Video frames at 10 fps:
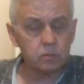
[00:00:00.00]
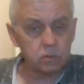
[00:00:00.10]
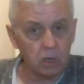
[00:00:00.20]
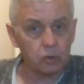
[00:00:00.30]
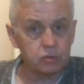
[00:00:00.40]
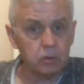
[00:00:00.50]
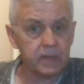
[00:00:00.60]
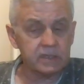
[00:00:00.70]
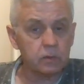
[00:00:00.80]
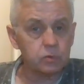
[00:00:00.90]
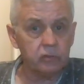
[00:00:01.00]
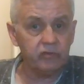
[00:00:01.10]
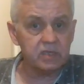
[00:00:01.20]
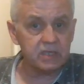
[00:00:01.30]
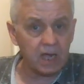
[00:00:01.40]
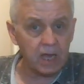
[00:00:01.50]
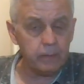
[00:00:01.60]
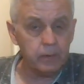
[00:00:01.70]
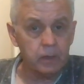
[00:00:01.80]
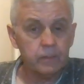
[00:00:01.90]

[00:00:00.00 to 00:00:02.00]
was locked up that's now serving time.